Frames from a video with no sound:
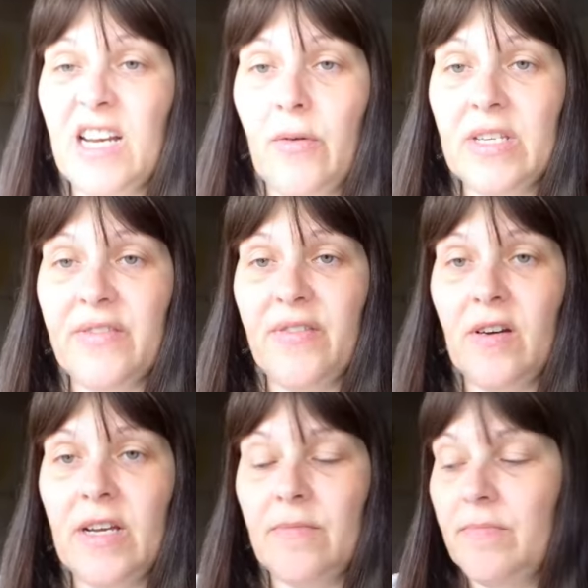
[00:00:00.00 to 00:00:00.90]
no is
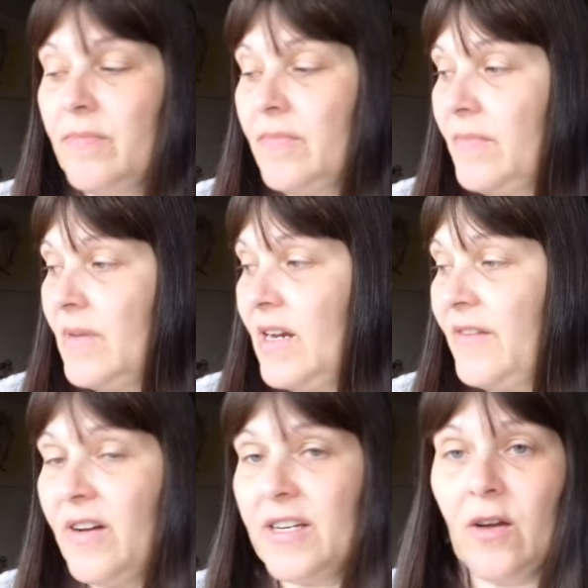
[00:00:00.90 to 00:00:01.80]
fine. And
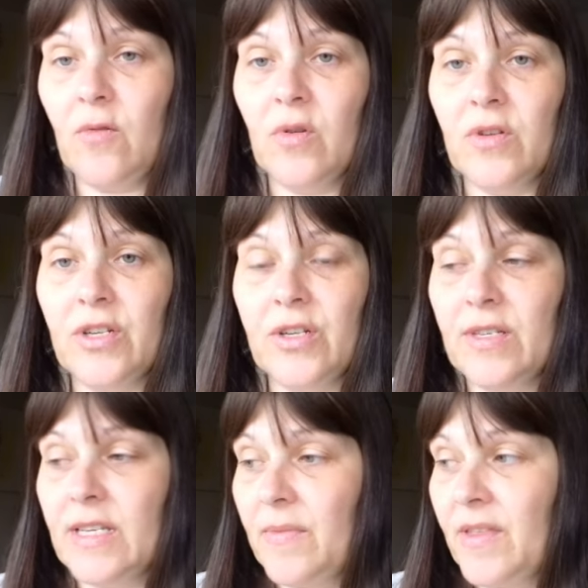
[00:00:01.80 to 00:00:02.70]
if I don't want to do
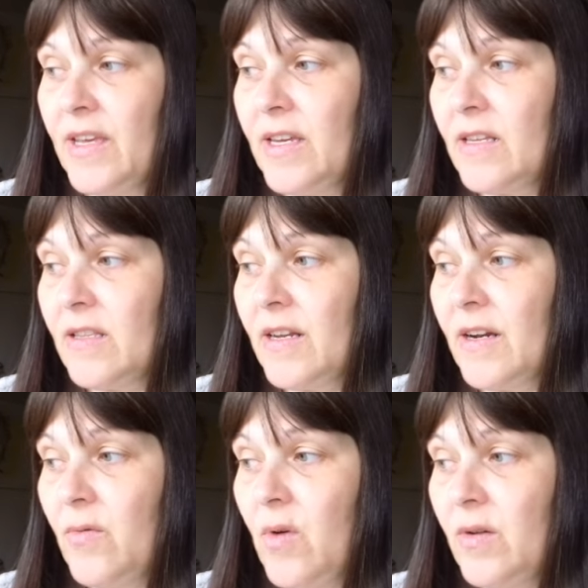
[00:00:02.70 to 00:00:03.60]
something, then
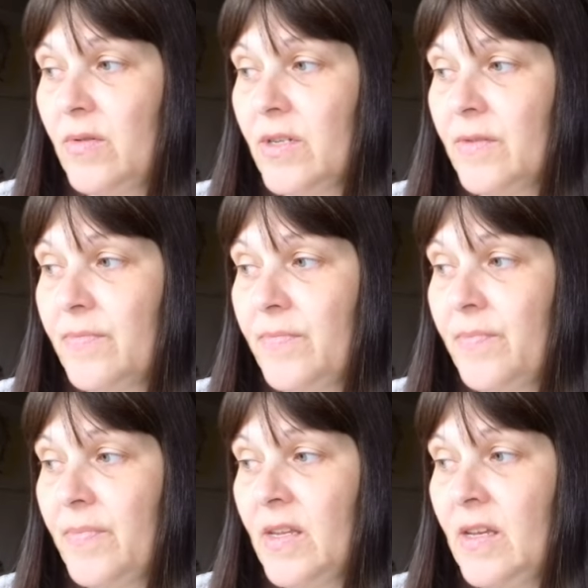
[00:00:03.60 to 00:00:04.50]
I won't.
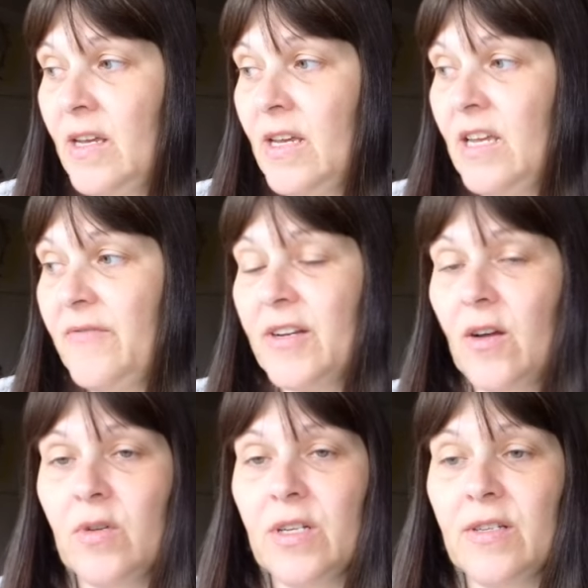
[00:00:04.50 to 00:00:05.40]
If I
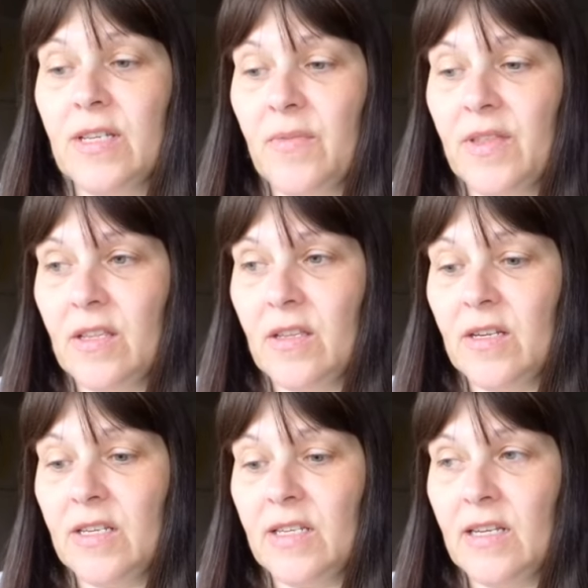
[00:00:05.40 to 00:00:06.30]
don't want to do something
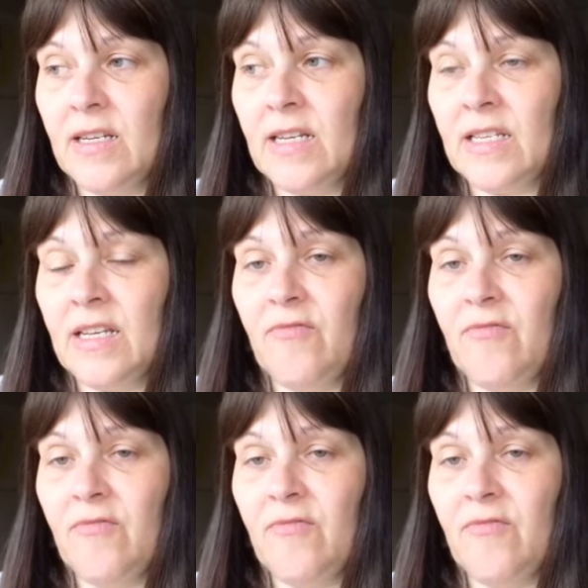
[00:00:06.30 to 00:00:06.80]
that doesn't